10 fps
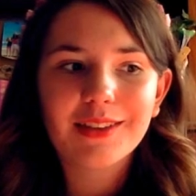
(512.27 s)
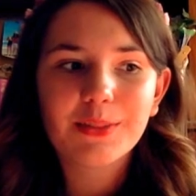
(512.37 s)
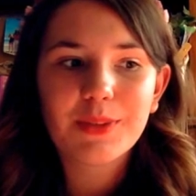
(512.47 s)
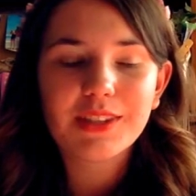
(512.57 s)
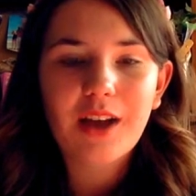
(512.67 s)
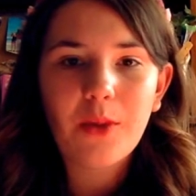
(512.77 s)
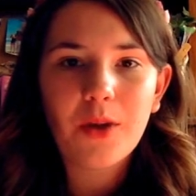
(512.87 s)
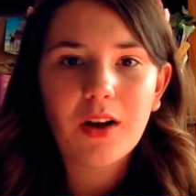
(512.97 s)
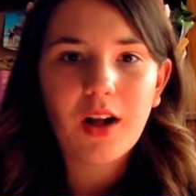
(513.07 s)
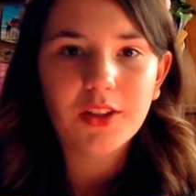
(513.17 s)
we saw
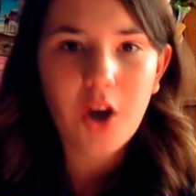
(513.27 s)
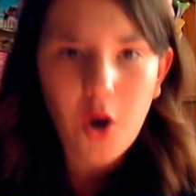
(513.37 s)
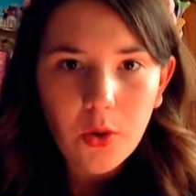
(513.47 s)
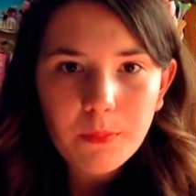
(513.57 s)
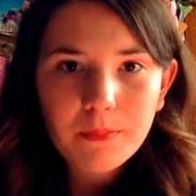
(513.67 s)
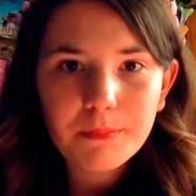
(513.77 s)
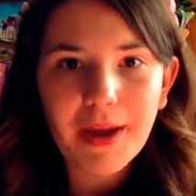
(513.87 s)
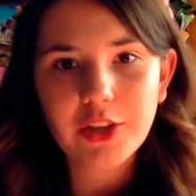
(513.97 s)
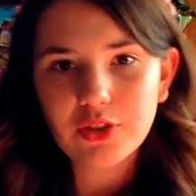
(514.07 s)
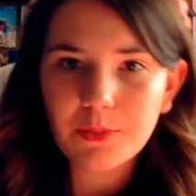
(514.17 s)
one called Home
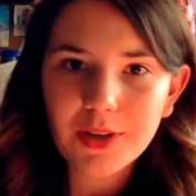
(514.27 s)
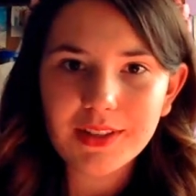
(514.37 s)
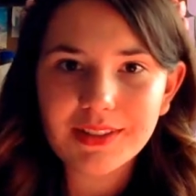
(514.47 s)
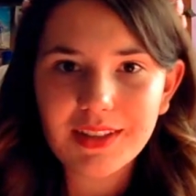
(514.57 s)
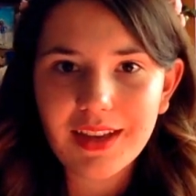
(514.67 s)
by DreamWorks,